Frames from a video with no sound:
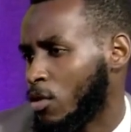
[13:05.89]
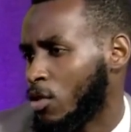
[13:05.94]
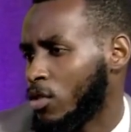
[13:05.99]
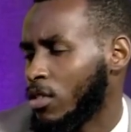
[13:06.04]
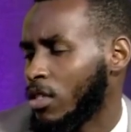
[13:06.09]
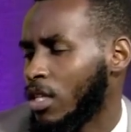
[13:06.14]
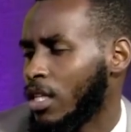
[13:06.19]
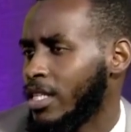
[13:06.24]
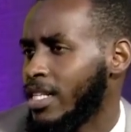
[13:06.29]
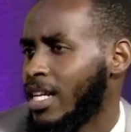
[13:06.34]
You
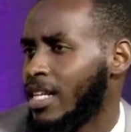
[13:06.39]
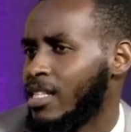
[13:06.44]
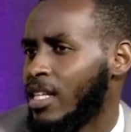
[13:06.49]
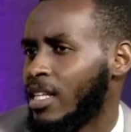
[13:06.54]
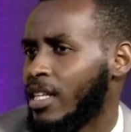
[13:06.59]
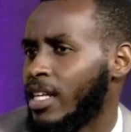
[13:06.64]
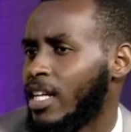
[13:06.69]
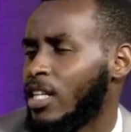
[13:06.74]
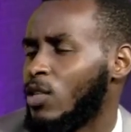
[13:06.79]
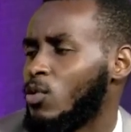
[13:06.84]
see, leaders
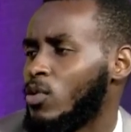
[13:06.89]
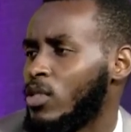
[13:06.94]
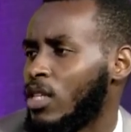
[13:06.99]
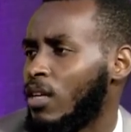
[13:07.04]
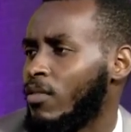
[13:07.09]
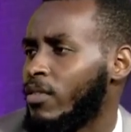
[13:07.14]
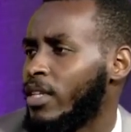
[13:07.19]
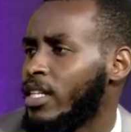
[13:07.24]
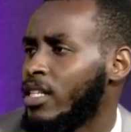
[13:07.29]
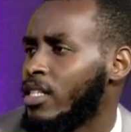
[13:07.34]
are there to
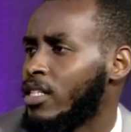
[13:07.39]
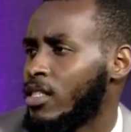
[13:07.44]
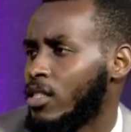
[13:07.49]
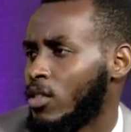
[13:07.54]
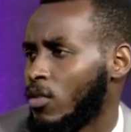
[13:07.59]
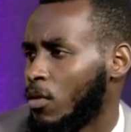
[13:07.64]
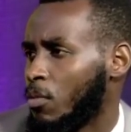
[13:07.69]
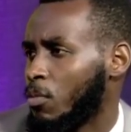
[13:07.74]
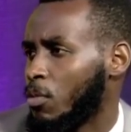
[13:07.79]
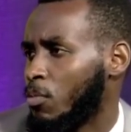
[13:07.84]
serve the
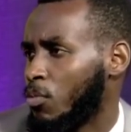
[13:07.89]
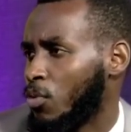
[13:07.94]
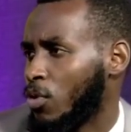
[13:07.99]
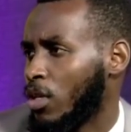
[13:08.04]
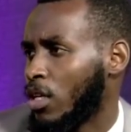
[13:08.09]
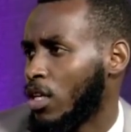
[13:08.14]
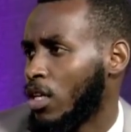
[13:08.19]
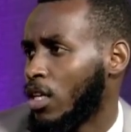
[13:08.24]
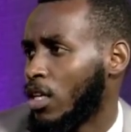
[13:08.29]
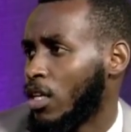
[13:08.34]
interests of the people.
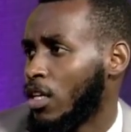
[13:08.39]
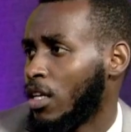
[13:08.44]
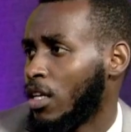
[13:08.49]
Okay,